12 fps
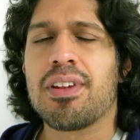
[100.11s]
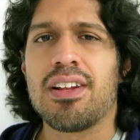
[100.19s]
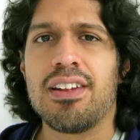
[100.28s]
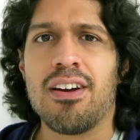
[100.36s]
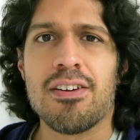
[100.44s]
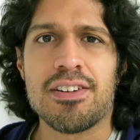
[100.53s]

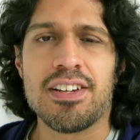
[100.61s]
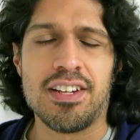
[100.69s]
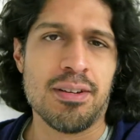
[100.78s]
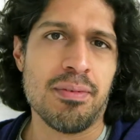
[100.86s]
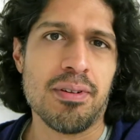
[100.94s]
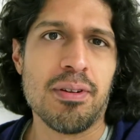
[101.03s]
The Arctic
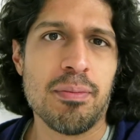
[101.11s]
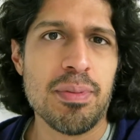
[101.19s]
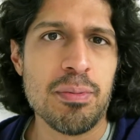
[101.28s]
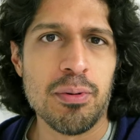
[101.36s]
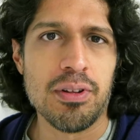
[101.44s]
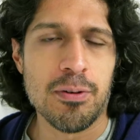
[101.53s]
Enema, the
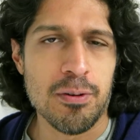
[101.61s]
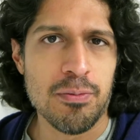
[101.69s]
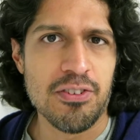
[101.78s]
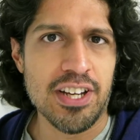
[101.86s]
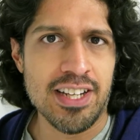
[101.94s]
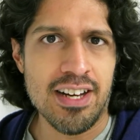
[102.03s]
people that were
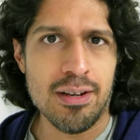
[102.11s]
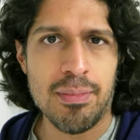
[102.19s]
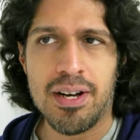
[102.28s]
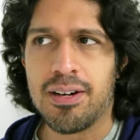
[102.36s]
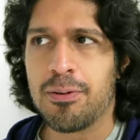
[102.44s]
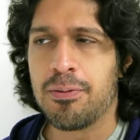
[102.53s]
freaking out
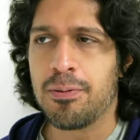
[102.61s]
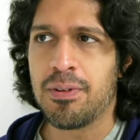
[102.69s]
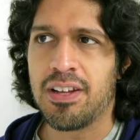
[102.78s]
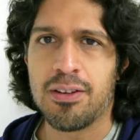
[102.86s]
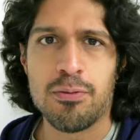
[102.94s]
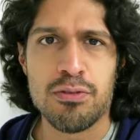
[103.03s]
about
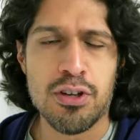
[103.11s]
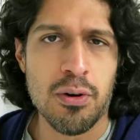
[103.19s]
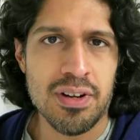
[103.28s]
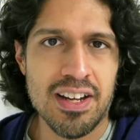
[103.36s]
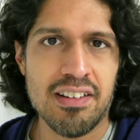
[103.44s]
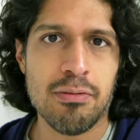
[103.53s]
like
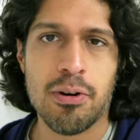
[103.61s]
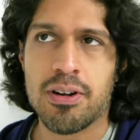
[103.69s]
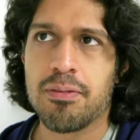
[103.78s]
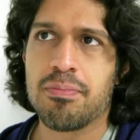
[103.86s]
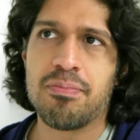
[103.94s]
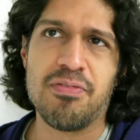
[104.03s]
going to ice water,